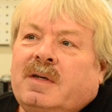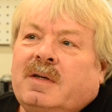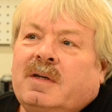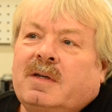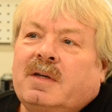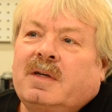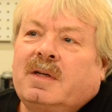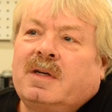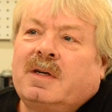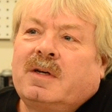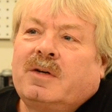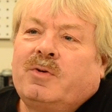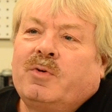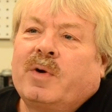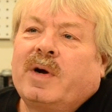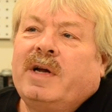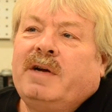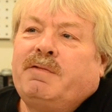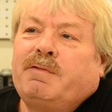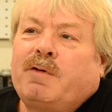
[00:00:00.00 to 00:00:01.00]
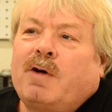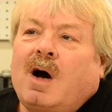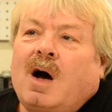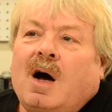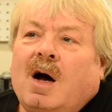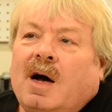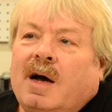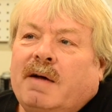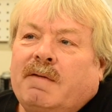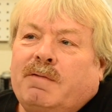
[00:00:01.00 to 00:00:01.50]
in a grade
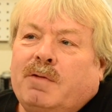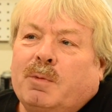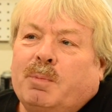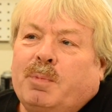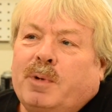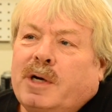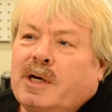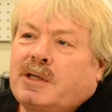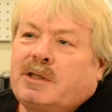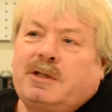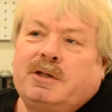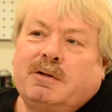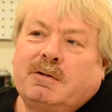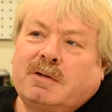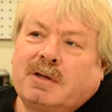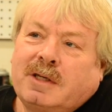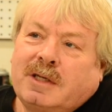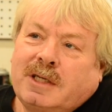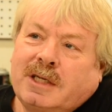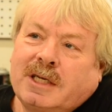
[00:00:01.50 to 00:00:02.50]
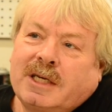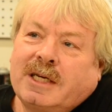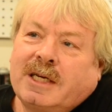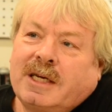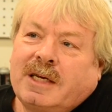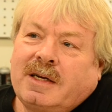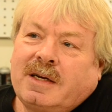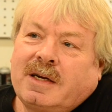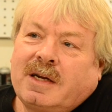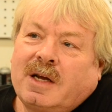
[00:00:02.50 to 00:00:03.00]
5, the best you can
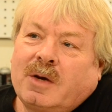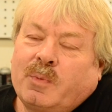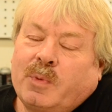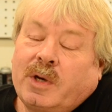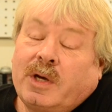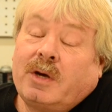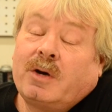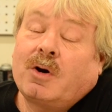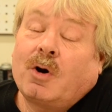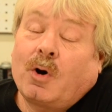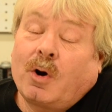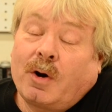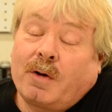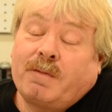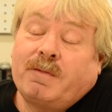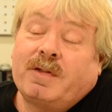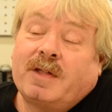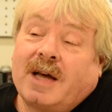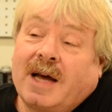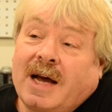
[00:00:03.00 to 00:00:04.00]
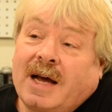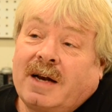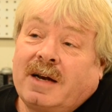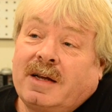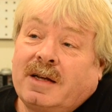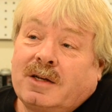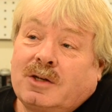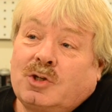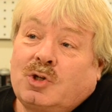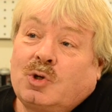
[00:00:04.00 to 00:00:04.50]
get, and we carve that
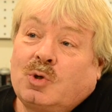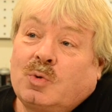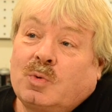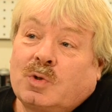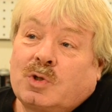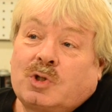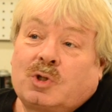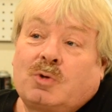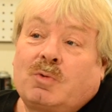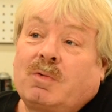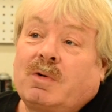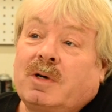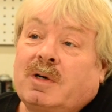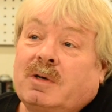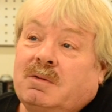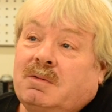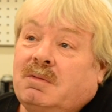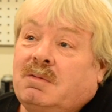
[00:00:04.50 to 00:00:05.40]
into a screw.